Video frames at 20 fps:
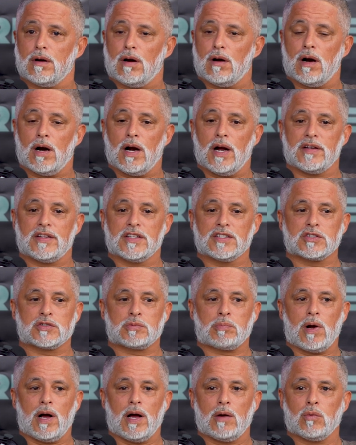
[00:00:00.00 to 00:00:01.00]
All right, this is
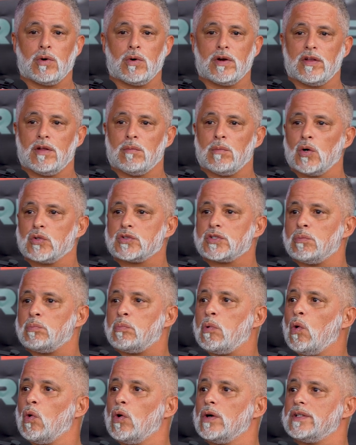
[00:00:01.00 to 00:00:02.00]
probably one of the most
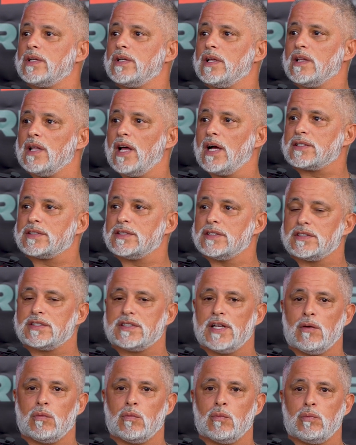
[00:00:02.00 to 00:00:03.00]
important elections
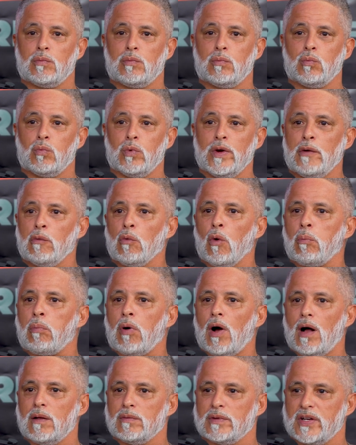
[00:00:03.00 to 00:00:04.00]
that we will
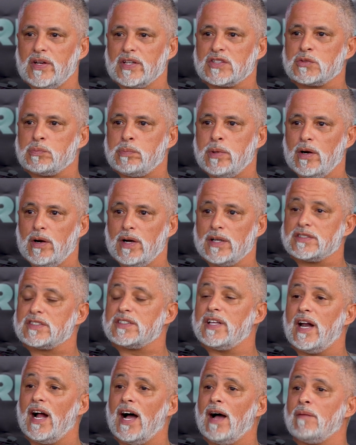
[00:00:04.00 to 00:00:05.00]
probably experience
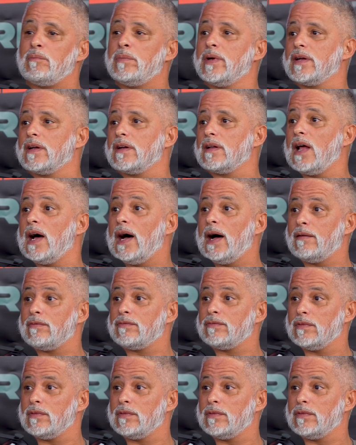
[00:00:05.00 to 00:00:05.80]
that I've been alive.